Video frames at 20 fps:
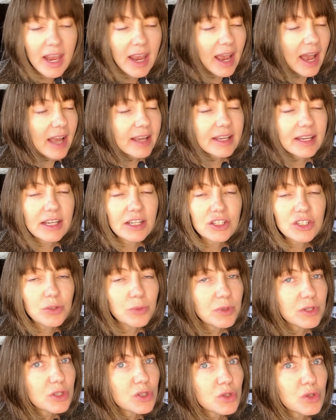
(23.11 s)
I could hit you
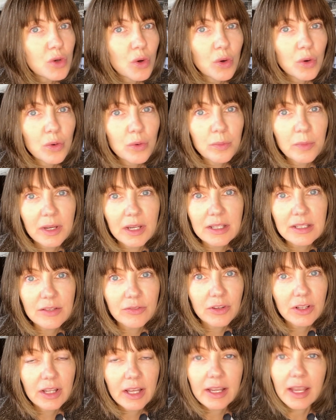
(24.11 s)
with so many
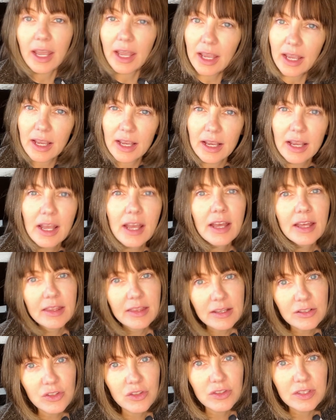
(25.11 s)
different, like, hey,
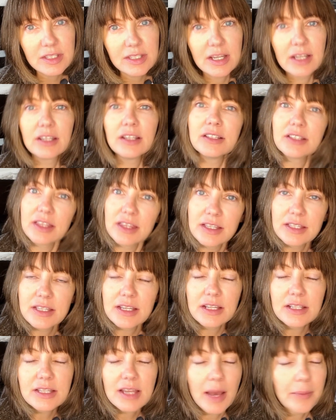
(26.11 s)
these are the studies and this
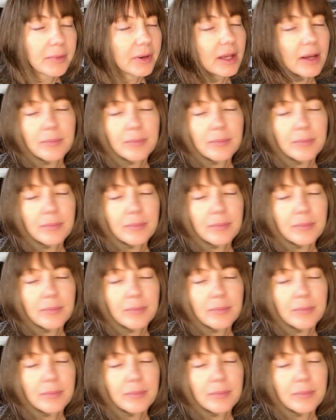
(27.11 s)
needs to happen.